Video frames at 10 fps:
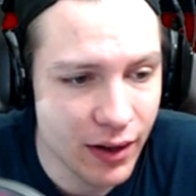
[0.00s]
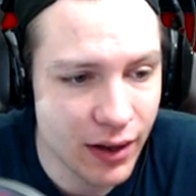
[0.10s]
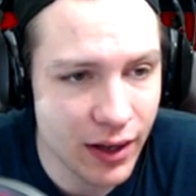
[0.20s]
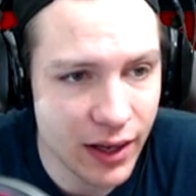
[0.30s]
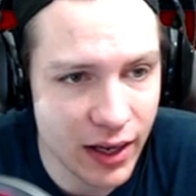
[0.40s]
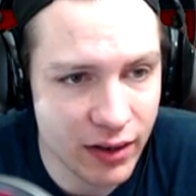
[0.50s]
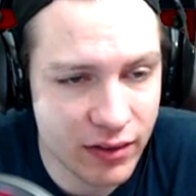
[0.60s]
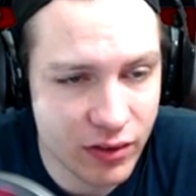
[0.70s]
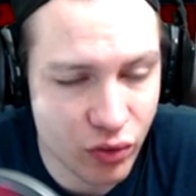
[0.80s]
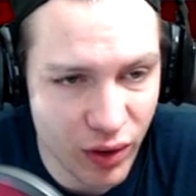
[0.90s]
And
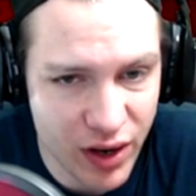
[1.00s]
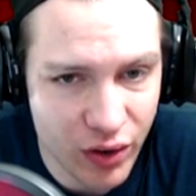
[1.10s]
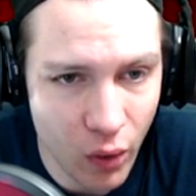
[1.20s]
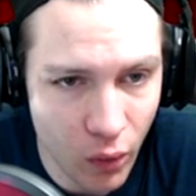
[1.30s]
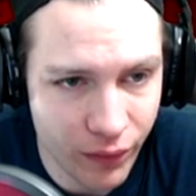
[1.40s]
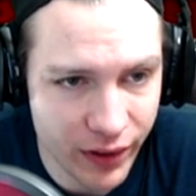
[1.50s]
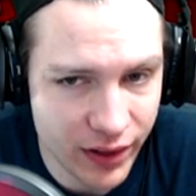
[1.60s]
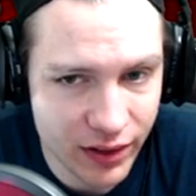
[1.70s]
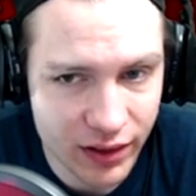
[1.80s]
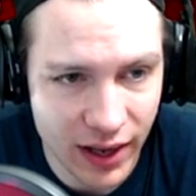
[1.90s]
Trey
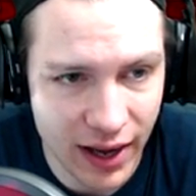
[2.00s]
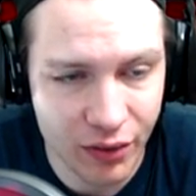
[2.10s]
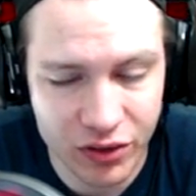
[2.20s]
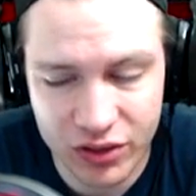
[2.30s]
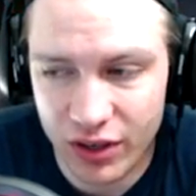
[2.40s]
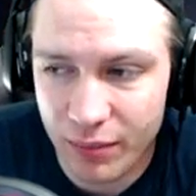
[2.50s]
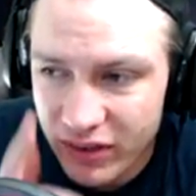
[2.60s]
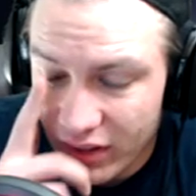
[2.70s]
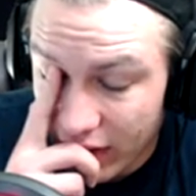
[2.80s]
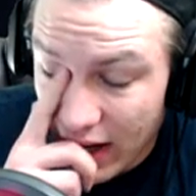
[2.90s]
Colvin. Ouch. They're
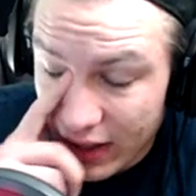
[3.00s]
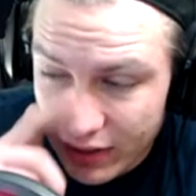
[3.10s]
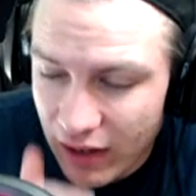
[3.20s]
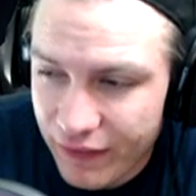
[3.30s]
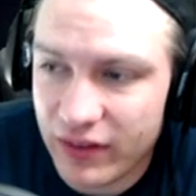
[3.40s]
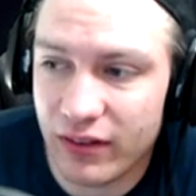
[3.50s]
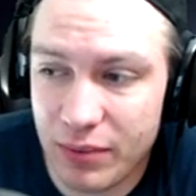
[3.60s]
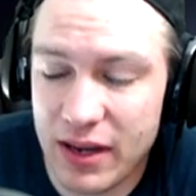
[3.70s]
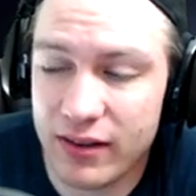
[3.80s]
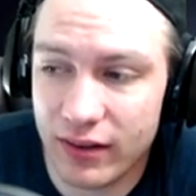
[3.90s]
missing a lot of good offensive
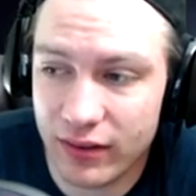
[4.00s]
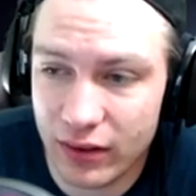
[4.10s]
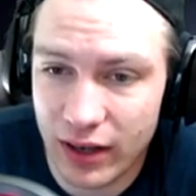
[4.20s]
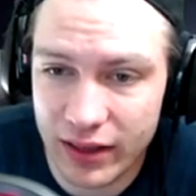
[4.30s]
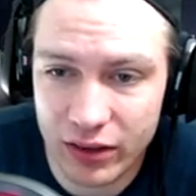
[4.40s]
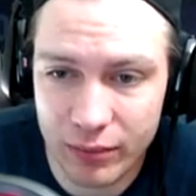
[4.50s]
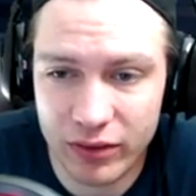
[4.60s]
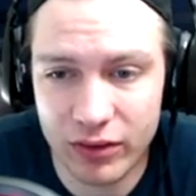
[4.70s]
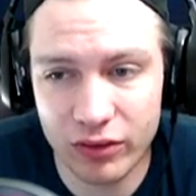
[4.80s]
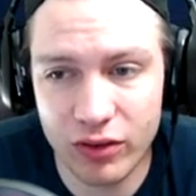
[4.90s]
pieces. They're, I think they're
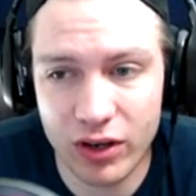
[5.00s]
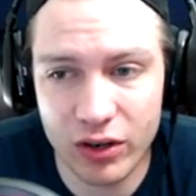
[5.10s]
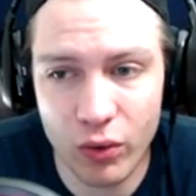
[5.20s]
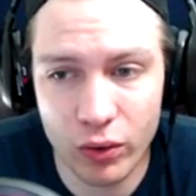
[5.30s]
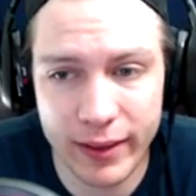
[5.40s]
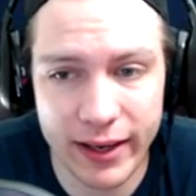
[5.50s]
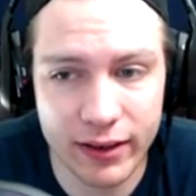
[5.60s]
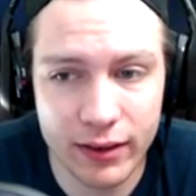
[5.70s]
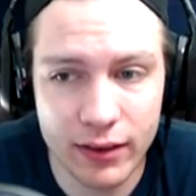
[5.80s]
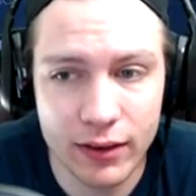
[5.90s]
missing their starting
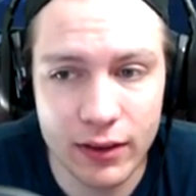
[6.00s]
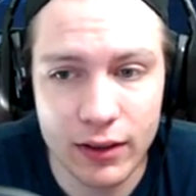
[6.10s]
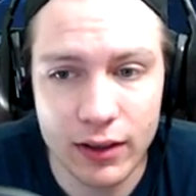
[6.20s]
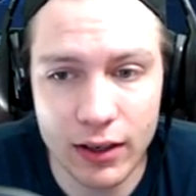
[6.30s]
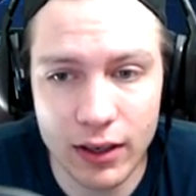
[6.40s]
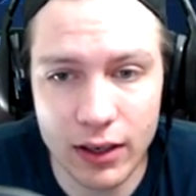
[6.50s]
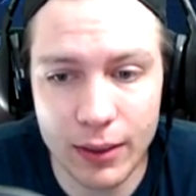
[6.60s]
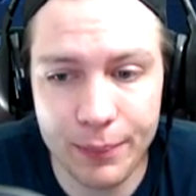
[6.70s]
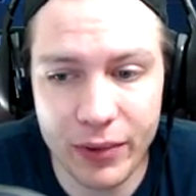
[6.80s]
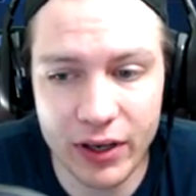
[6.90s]
quarterback.
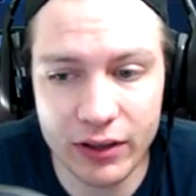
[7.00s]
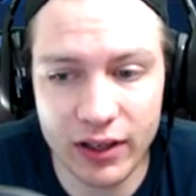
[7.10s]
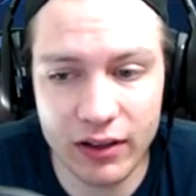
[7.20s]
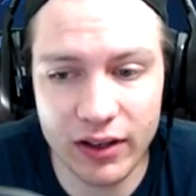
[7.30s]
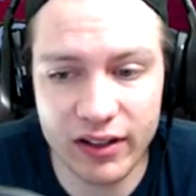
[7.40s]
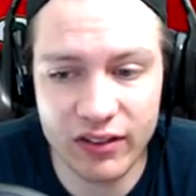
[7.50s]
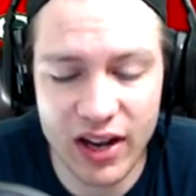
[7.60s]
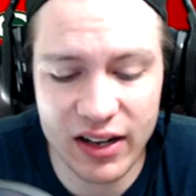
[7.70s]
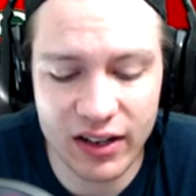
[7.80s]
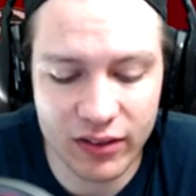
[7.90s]
Uh, but take a look at the
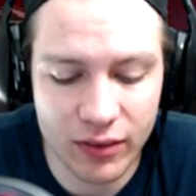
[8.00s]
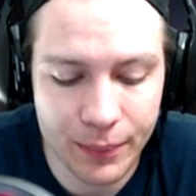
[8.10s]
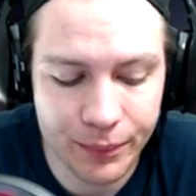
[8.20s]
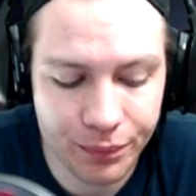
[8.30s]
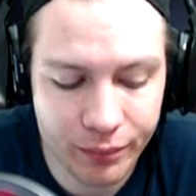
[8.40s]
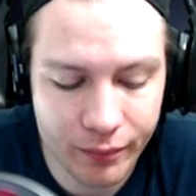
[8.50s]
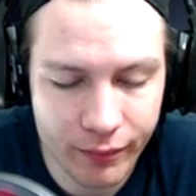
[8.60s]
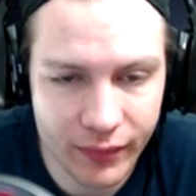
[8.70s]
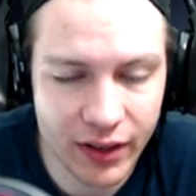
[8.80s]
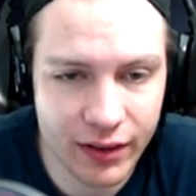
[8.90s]
standings.
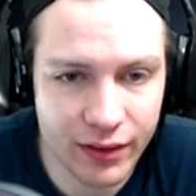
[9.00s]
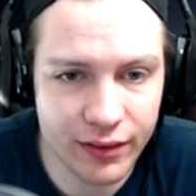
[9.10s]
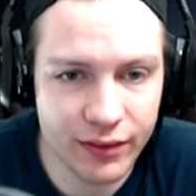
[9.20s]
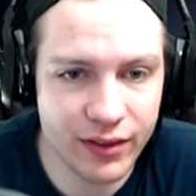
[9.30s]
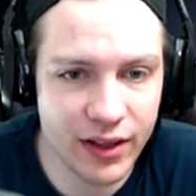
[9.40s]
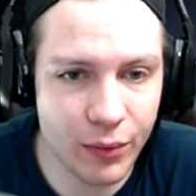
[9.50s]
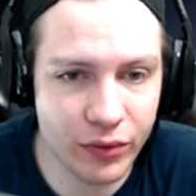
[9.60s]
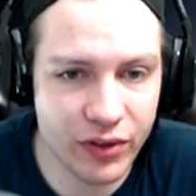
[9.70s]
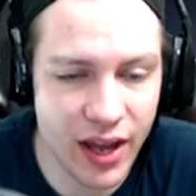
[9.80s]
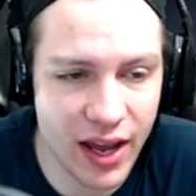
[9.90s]
See that we're
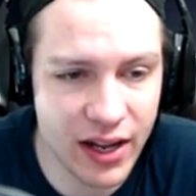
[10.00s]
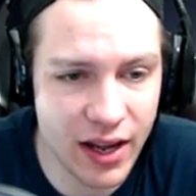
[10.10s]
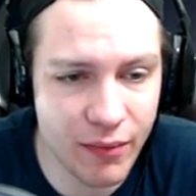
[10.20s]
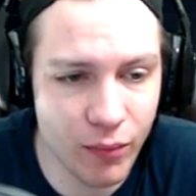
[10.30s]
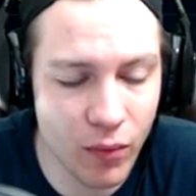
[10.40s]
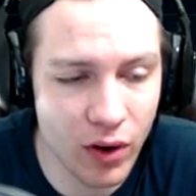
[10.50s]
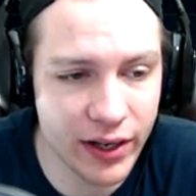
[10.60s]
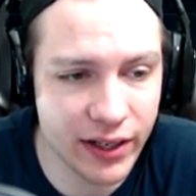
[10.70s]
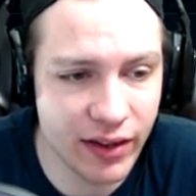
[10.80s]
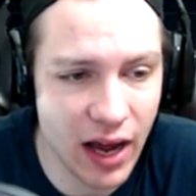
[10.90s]
ten and one
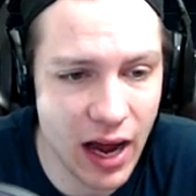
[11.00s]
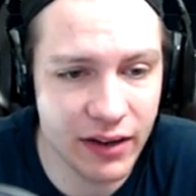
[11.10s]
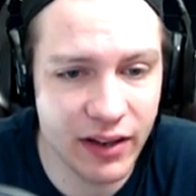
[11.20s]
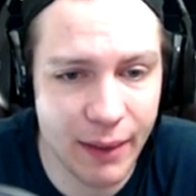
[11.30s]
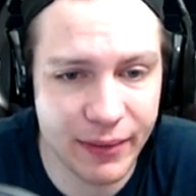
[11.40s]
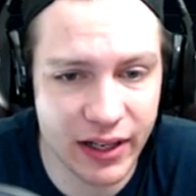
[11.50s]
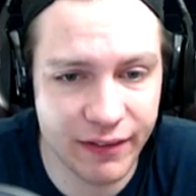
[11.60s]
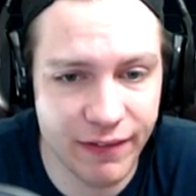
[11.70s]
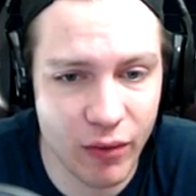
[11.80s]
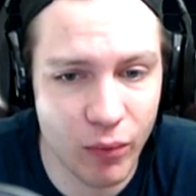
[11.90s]
and to on top of the N
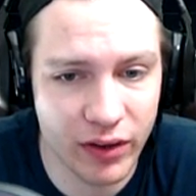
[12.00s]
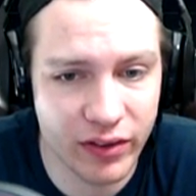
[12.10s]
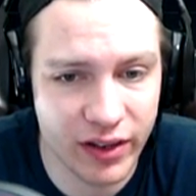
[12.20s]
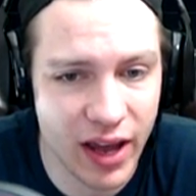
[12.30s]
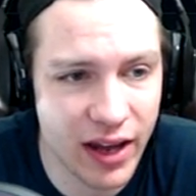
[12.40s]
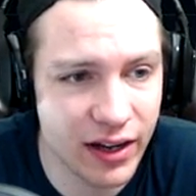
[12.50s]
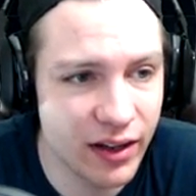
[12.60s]
F L once again.